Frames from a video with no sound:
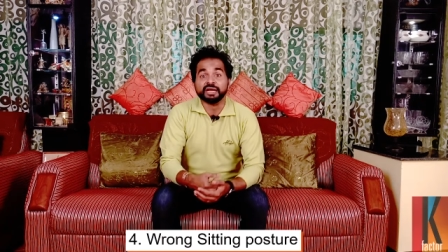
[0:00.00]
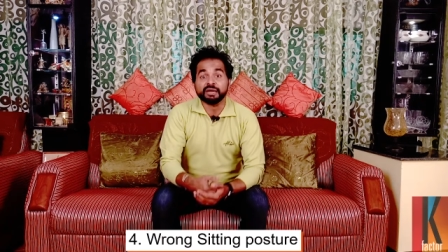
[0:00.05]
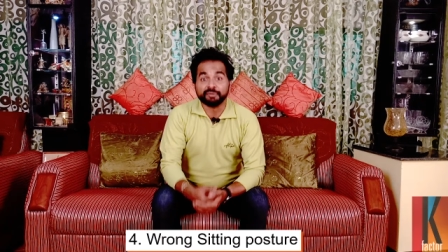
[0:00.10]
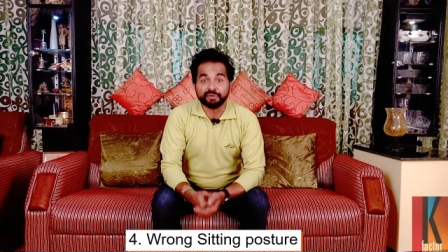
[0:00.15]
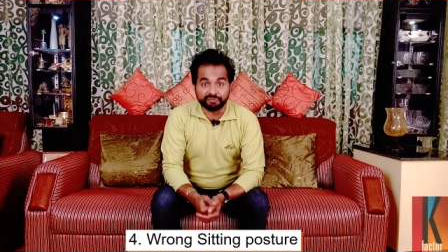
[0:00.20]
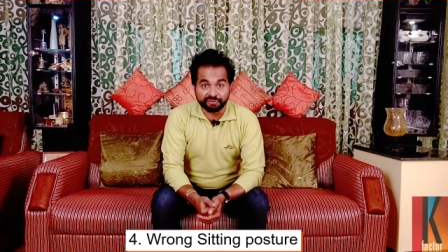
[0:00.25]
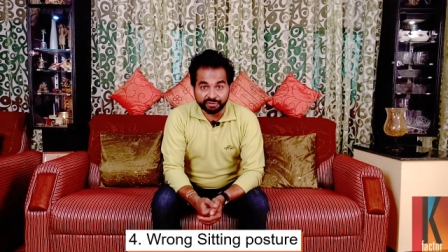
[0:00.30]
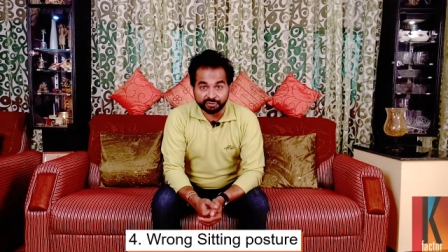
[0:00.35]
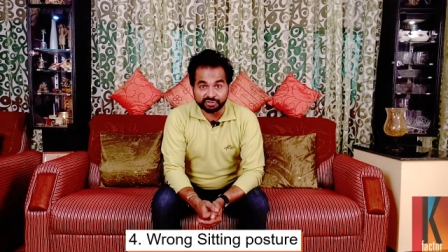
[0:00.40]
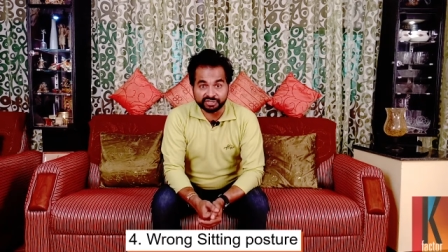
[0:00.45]

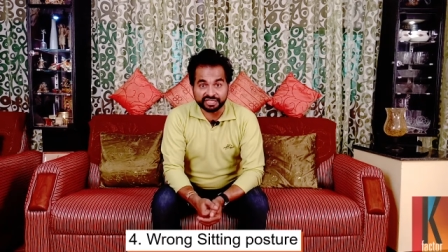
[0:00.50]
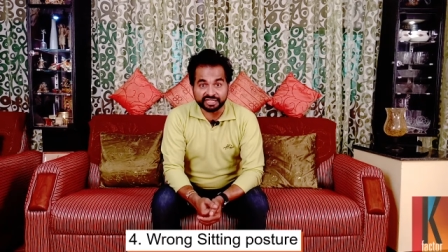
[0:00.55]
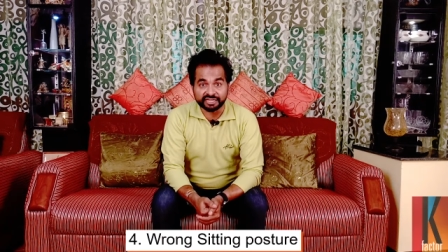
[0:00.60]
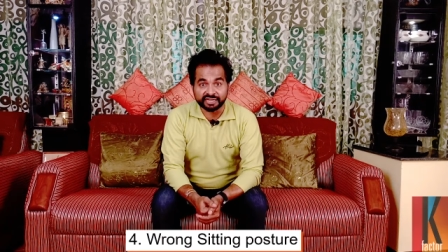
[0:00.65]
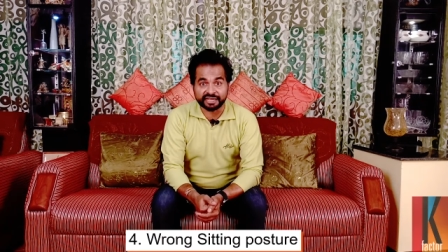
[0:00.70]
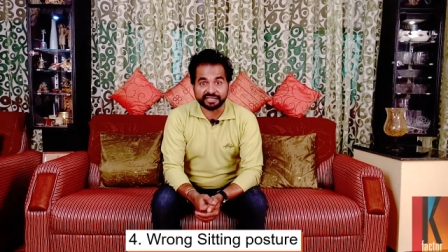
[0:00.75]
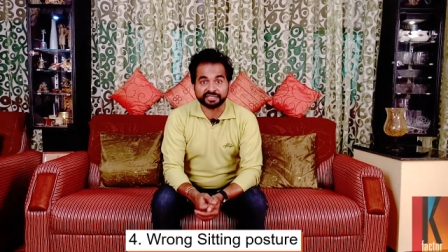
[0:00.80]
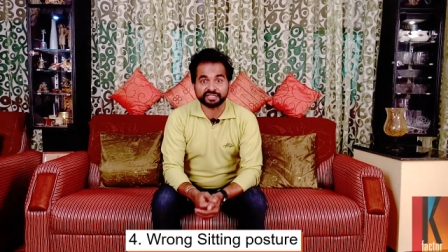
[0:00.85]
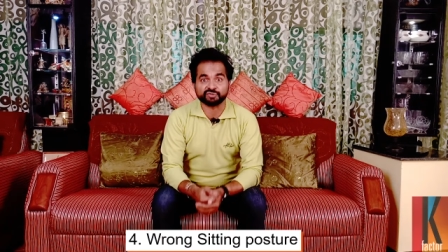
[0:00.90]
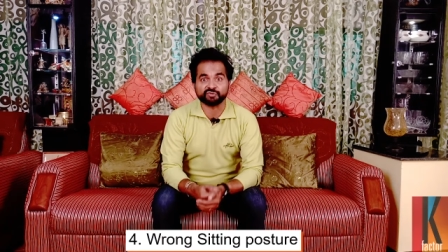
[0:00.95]
But when you sit
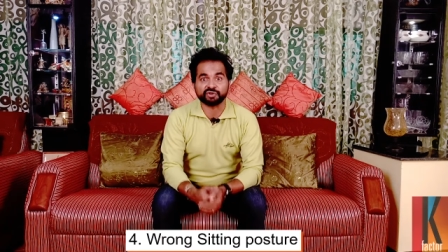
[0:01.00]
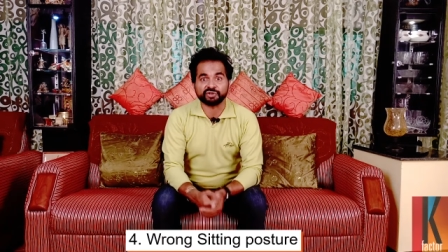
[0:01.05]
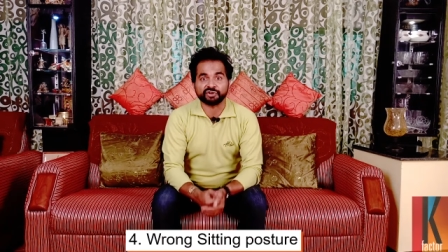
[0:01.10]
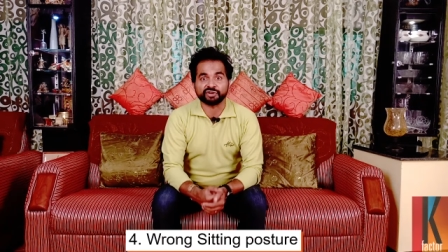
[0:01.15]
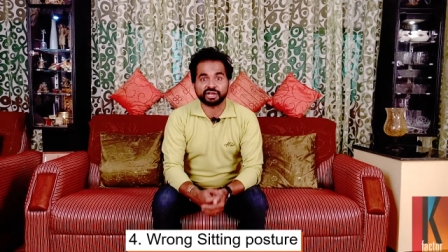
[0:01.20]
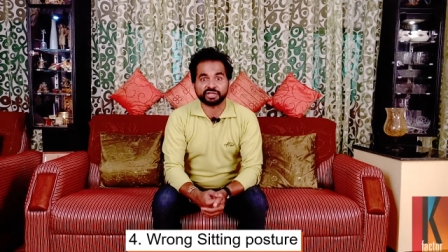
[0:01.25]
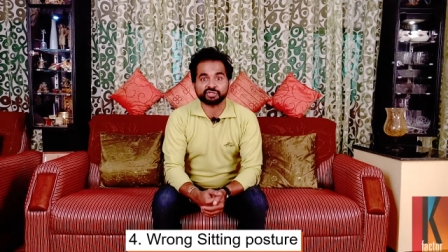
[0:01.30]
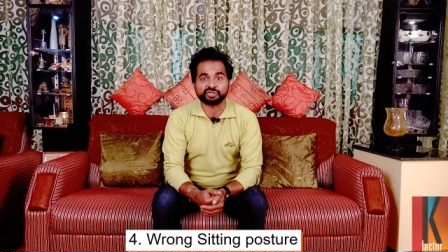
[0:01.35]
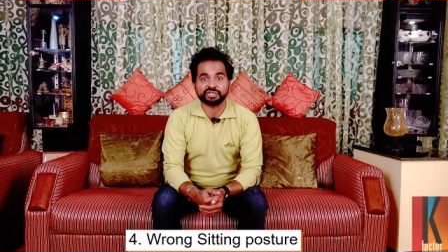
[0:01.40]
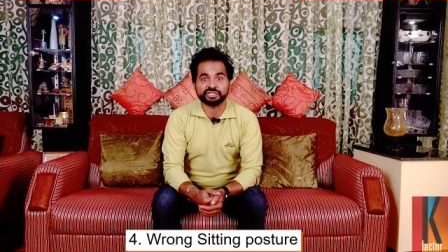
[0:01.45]
like this, what
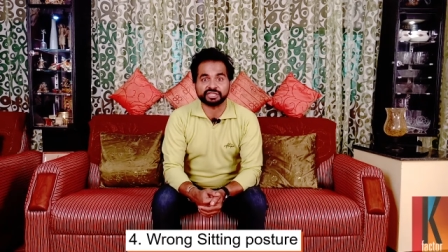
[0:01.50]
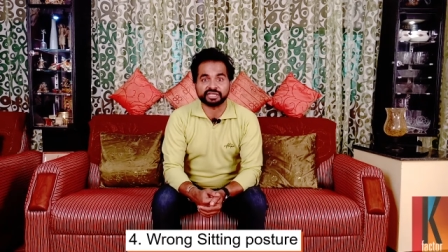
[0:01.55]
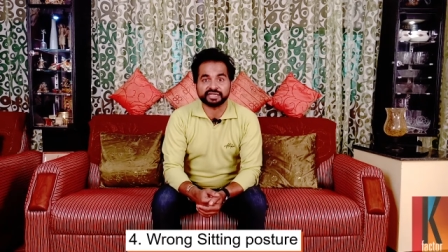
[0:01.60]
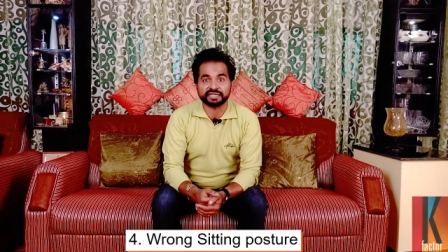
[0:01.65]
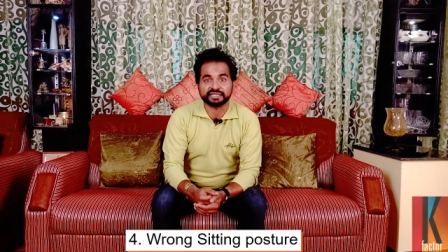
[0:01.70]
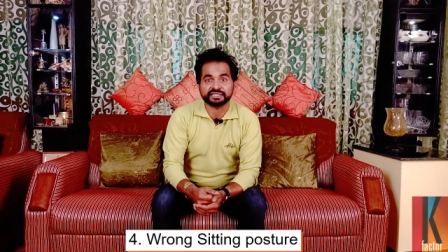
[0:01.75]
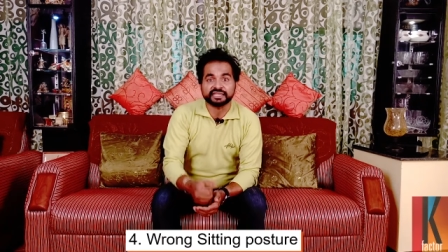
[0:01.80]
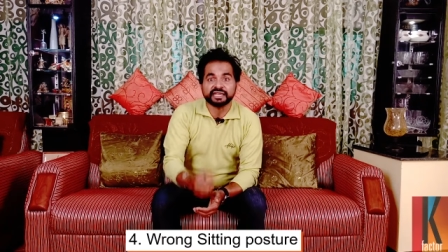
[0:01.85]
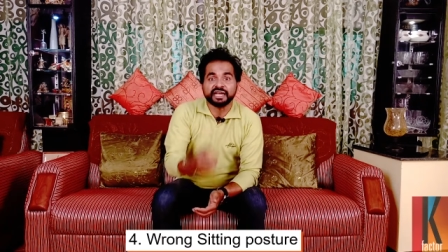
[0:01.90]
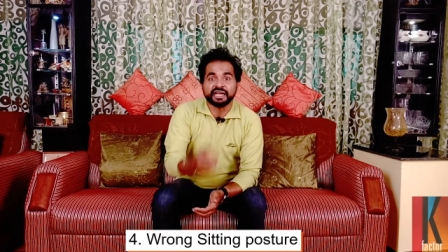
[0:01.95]
you're actually
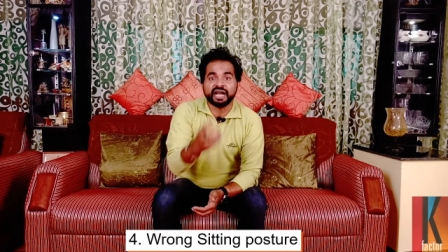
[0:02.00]
telling is,